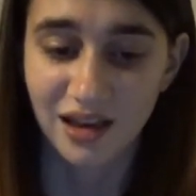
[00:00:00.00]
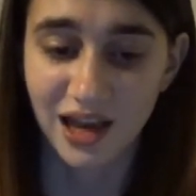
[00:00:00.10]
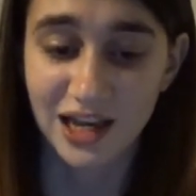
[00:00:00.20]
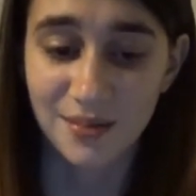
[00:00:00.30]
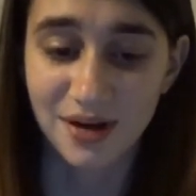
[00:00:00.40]

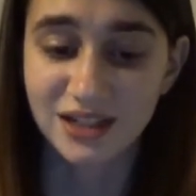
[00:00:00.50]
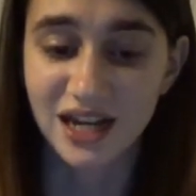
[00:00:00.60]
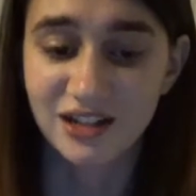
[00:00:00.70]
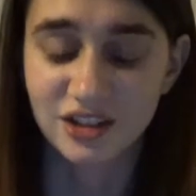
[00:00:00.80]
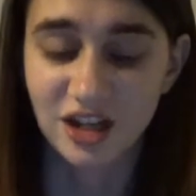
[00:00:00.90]
I get my
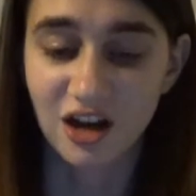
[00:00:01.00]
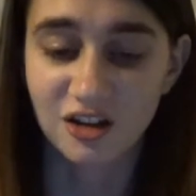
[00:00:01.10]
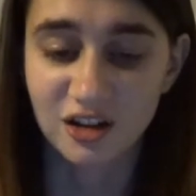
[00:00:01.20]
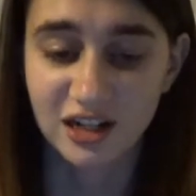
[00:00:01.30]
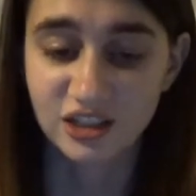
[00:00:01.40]
dad to call
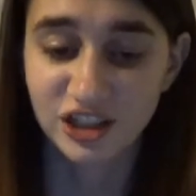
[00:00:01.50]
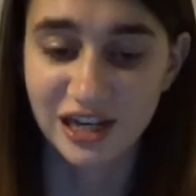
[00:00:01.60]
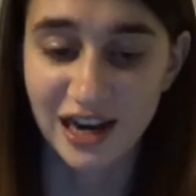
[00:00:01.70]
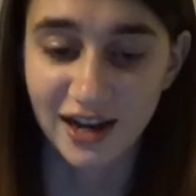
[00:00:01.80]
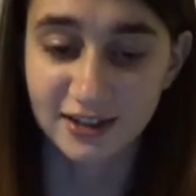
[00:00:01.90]
her as she
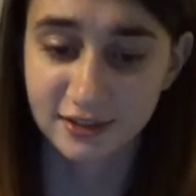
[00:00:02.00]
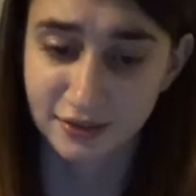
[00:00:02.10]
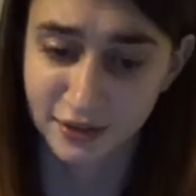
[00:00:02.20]
asked.